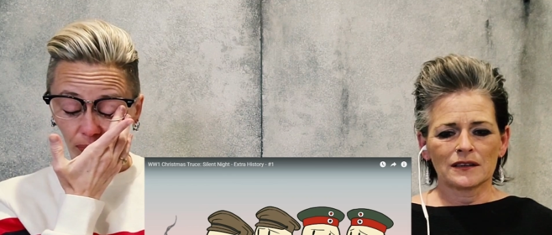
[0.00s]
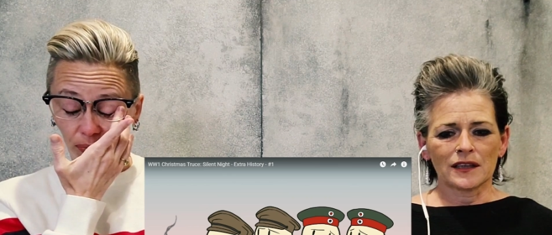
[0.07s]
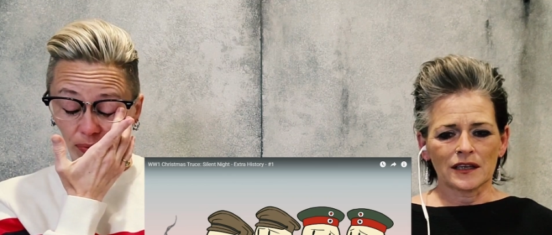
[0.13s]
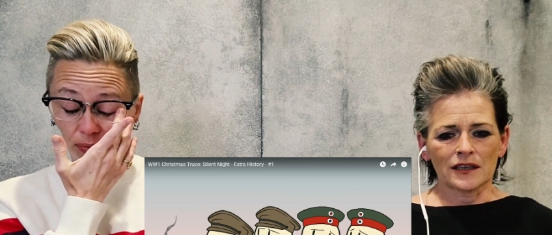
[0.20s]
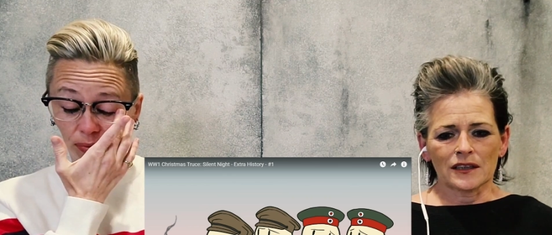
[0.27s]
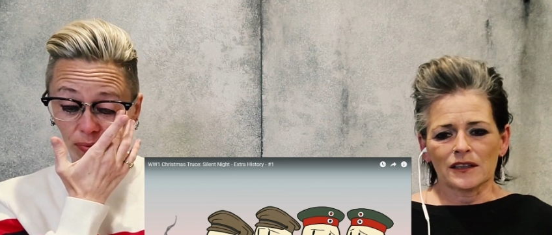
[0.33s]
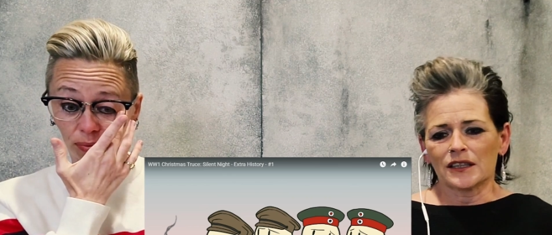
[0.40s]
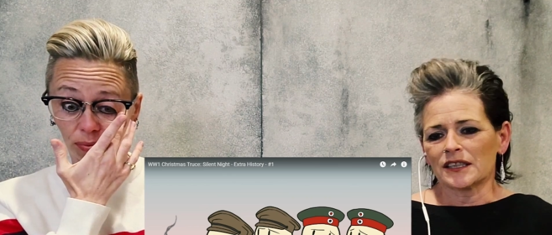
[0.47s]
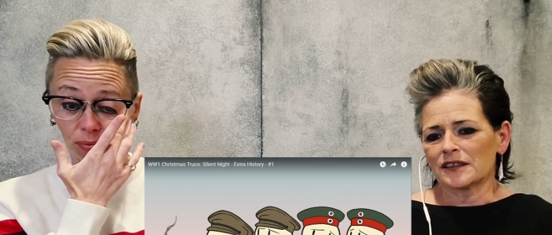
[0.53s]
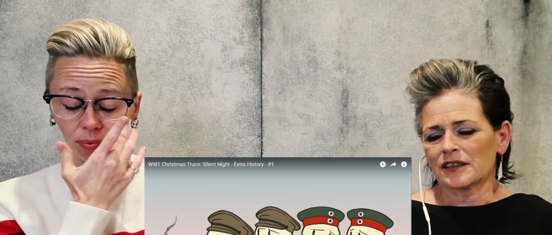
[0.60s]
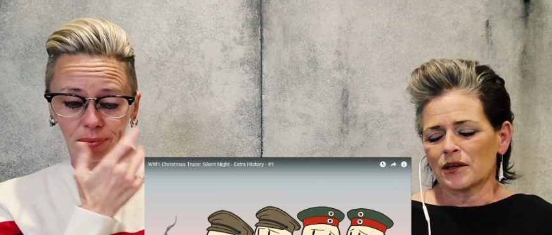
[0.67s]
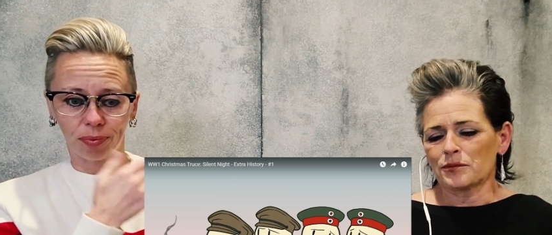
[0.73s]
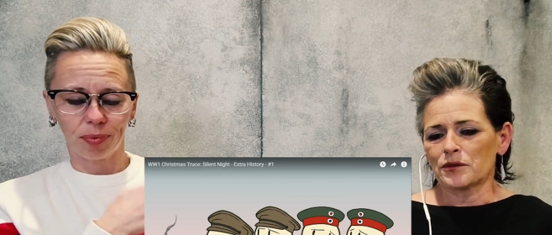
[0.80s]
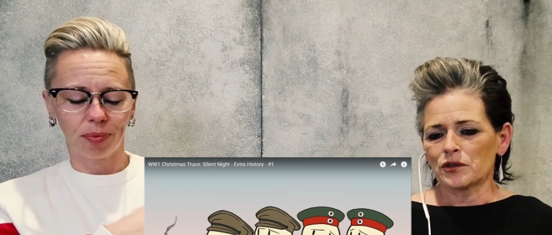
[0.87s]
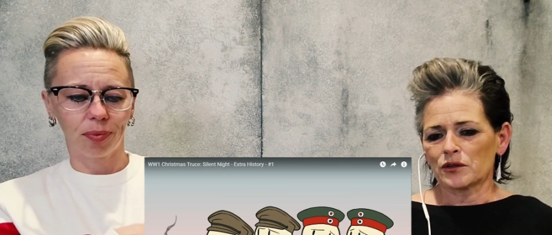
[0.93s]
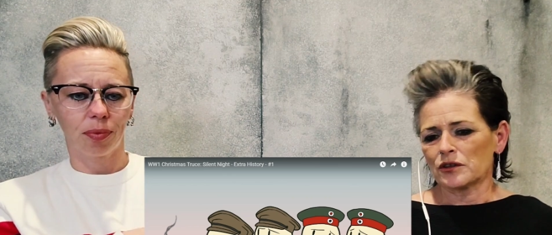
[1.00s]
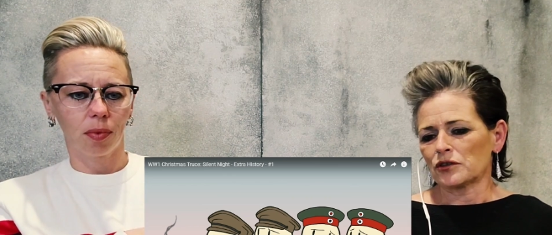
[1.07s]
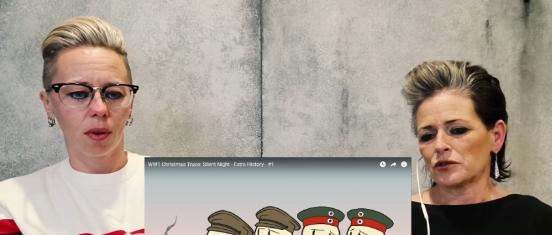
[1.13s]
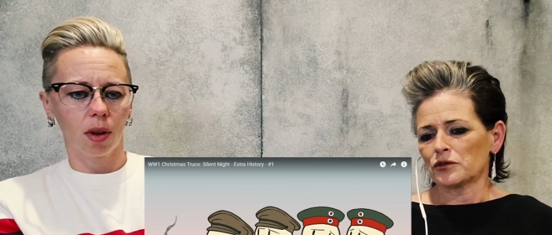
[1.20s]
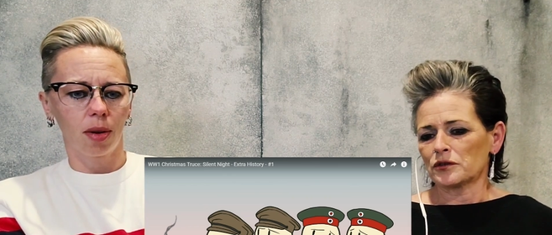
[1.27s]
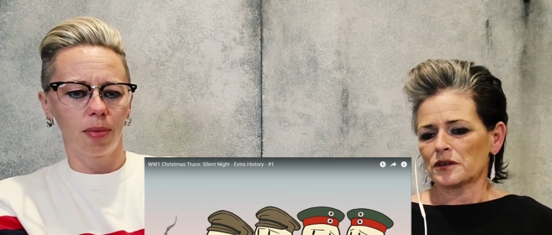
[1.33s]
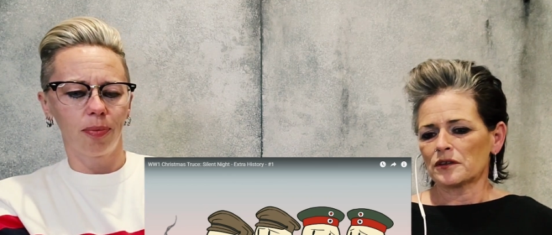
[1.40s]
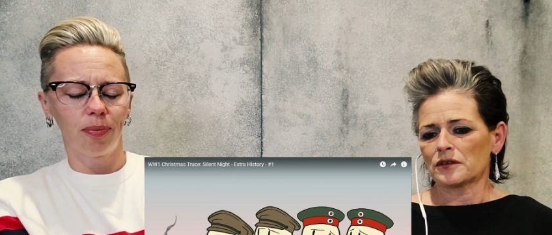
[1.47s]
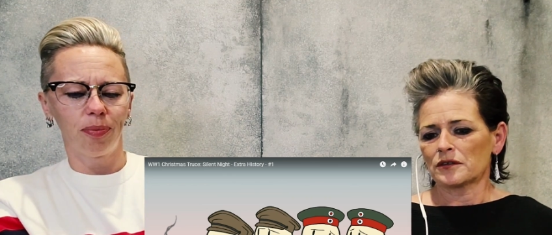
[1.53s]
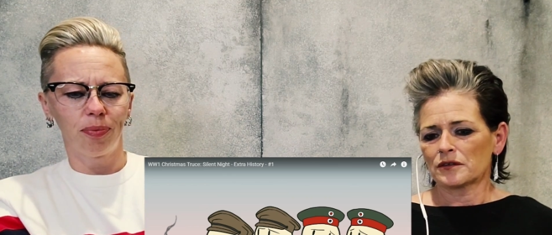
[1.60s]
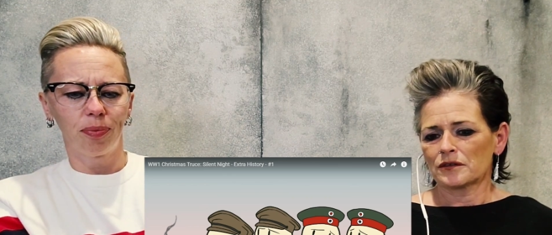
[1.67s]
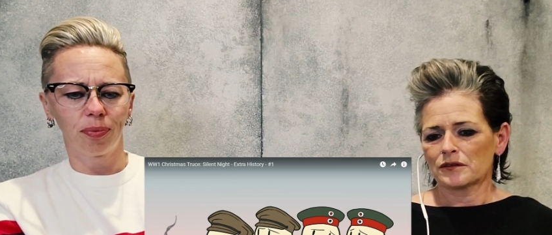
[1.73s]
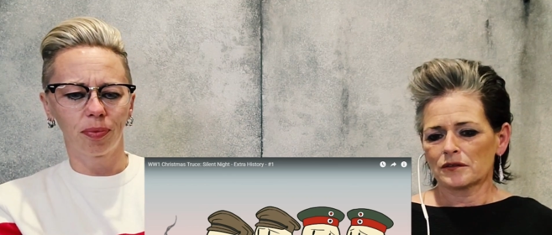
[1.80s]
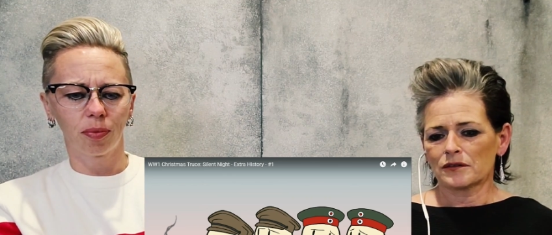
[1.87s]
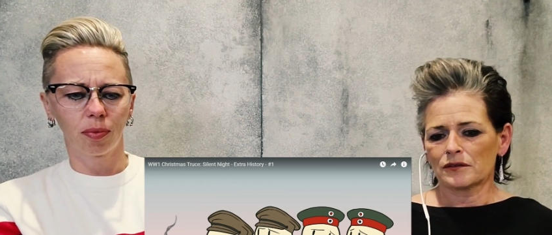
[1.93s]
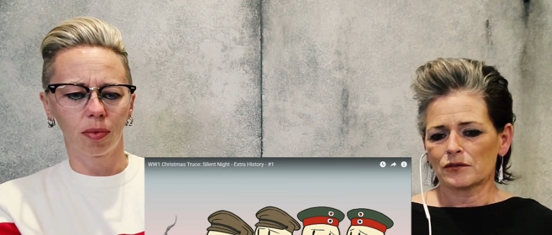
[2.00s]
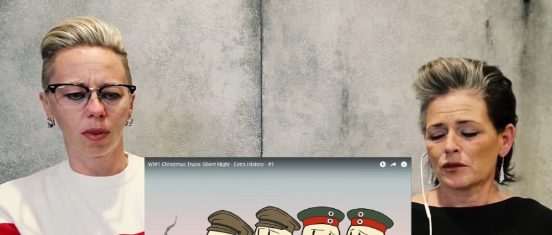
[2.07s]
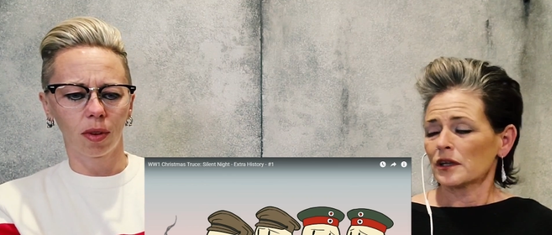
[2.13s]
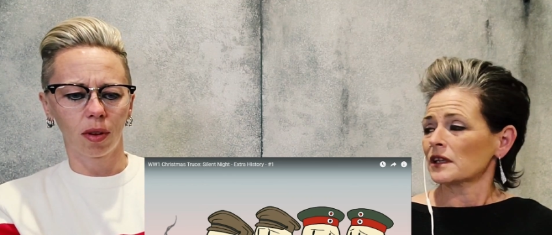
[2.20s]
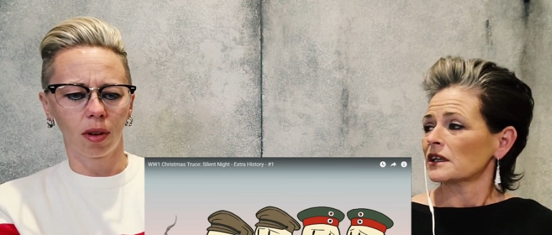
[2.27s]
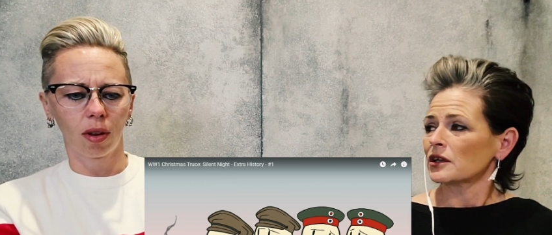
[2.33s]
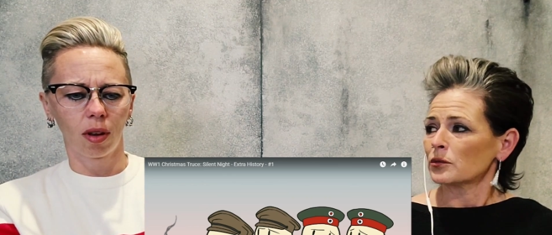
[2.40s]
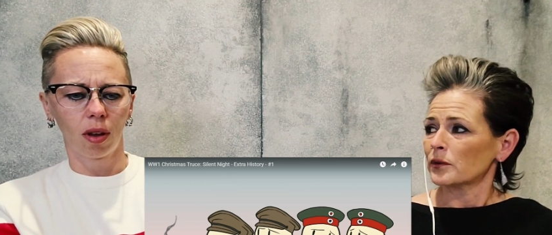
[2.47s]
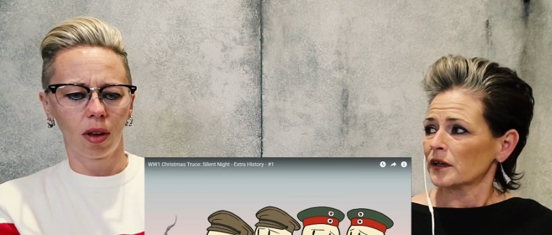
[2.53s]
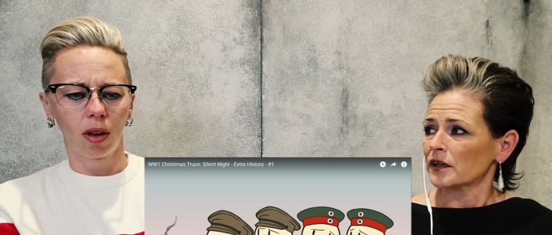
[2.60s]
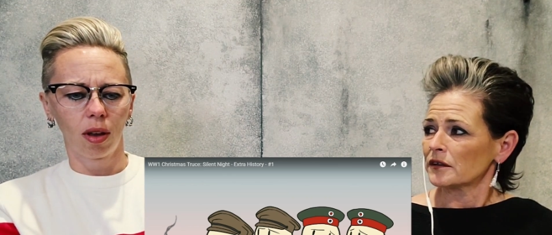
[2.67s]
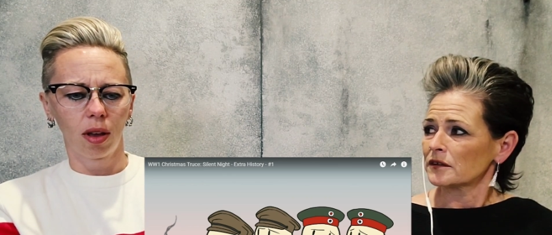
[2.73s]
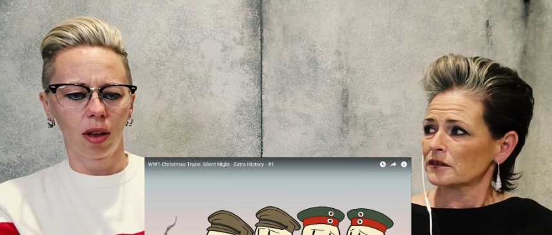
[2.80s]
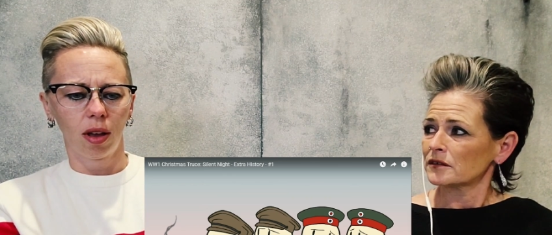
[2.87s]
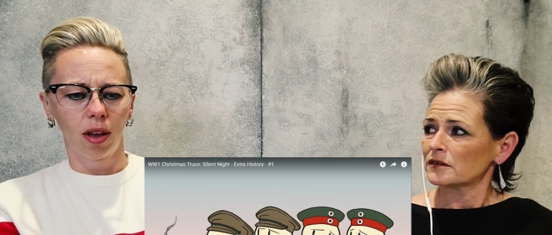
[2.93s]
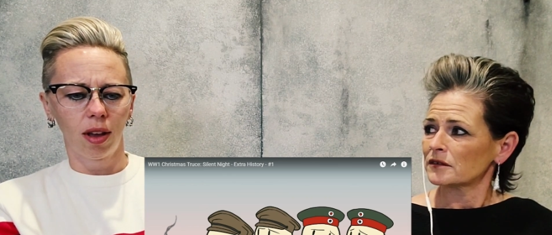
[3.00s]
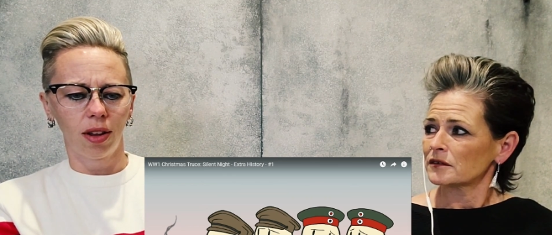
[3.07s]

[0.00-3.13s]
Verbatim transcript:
Speaker 1: they could at least come to a truce for a little bit.